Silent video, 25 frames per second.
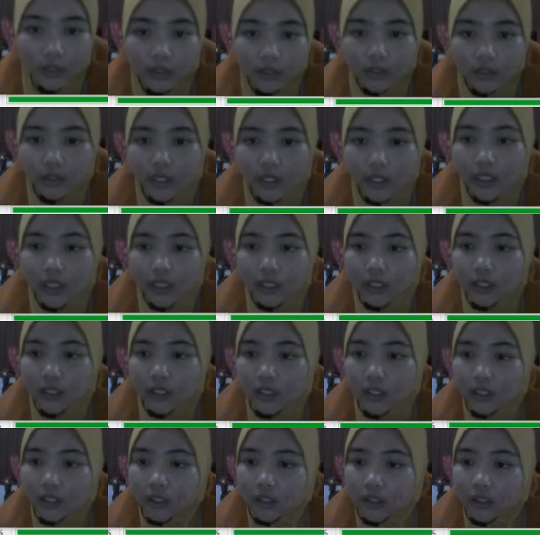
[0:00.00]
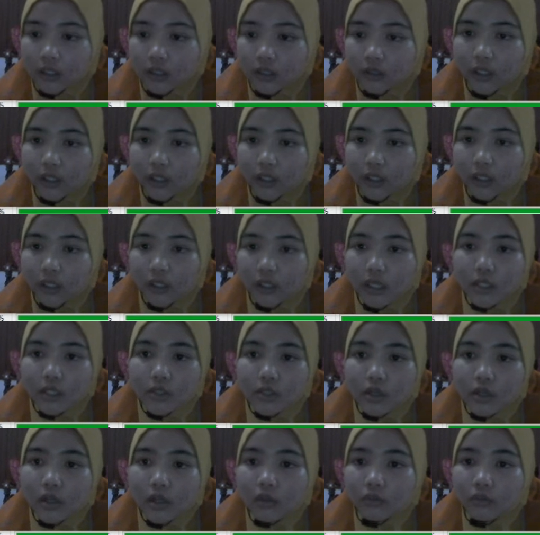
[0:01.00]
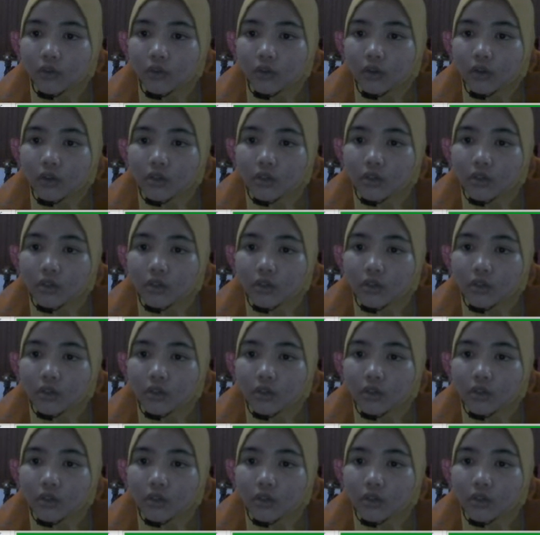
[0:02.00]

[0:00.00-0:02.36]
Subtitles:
Okay. Okay, that's all for